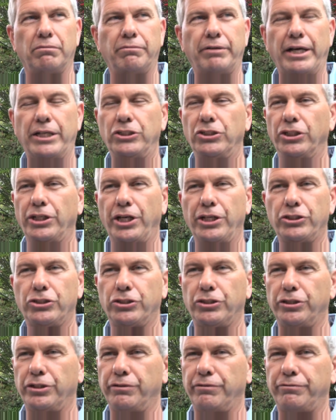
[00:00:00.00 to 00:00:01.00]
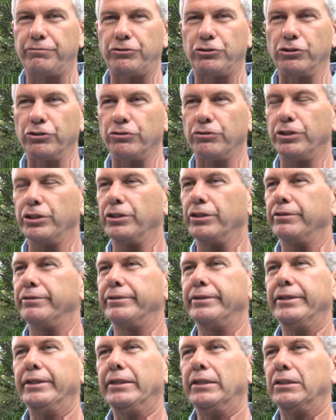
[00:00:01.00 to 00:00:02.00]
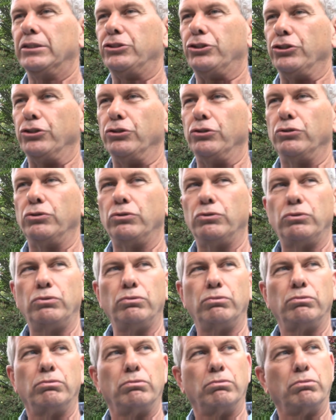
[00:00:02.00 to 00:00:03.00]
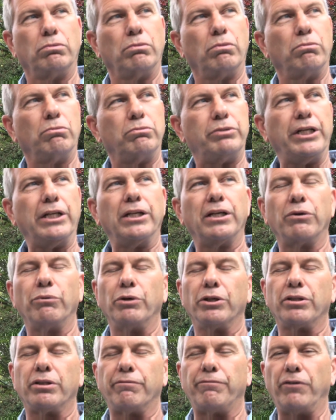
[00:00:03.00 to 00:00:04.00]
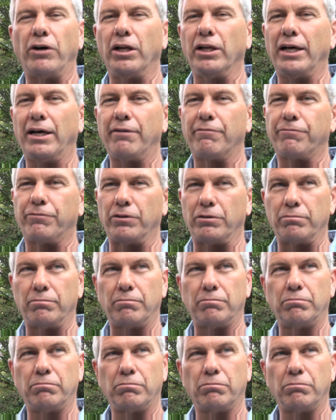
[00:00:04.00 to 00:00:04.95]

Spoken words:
education of children, to dealing with the fallout from